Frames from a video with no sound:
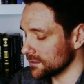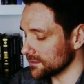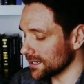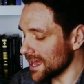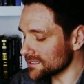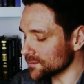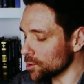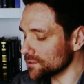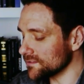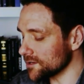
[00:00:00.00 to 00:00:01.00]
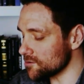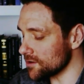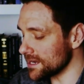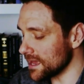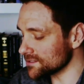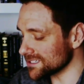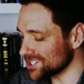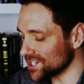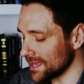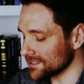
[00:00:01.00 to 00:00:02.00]
The glass walls of her greenhouse are
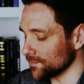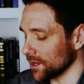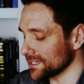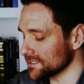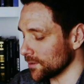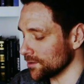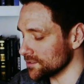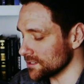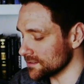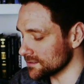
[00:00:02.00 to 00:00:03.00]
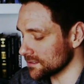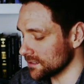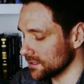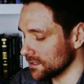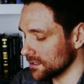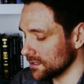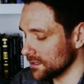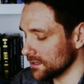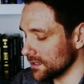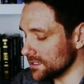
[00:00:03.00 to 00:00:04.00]
shattered by explosions.
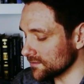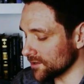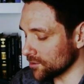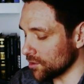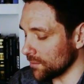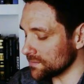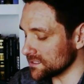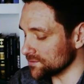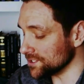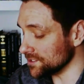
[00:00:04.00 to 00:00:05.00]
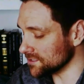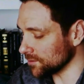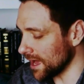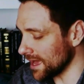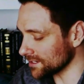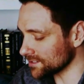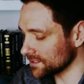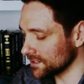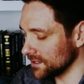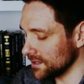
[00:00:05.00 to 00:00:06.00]
Each of her crops is reduced to ash,
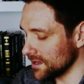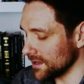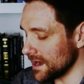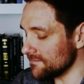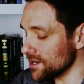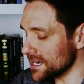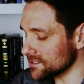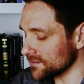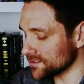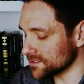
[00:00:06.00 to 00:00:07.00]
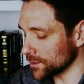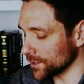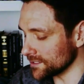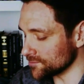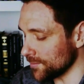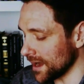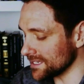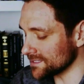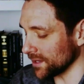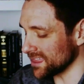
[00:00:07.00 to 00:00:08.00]
and every inch of soil is replaced by